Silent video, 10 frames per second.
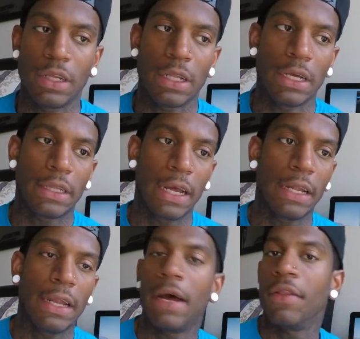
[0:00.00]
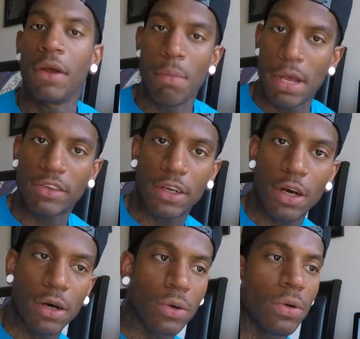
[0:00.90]
like that down there in
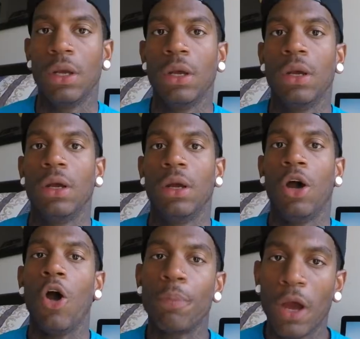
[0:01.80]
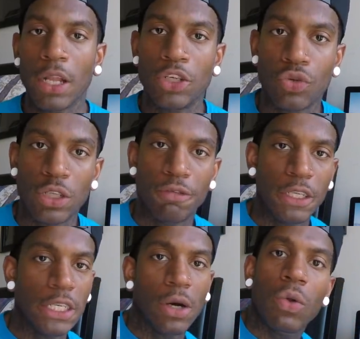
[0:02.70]
Mexico. Hope you all enjoy the
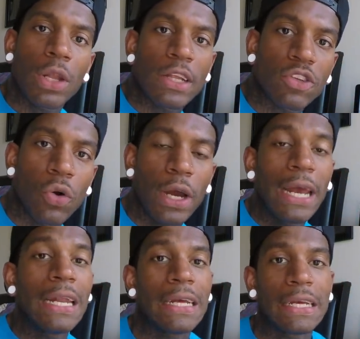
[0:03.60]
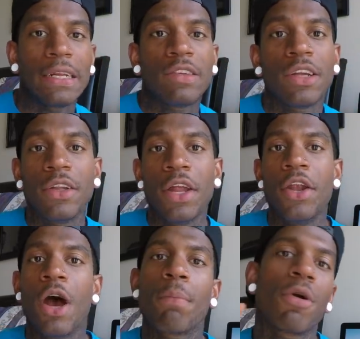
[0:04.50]
video. Let's go ahead and get into the
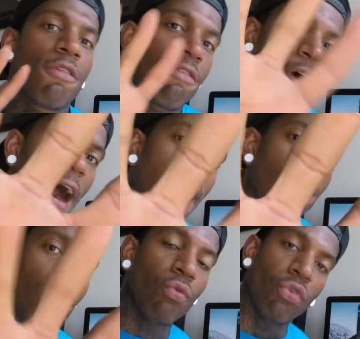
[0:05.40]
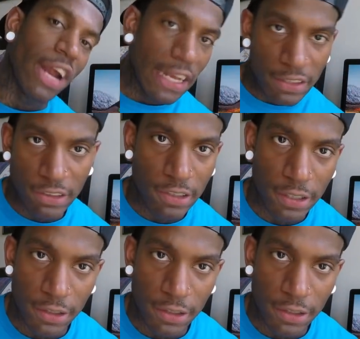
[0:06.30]
number 5 race.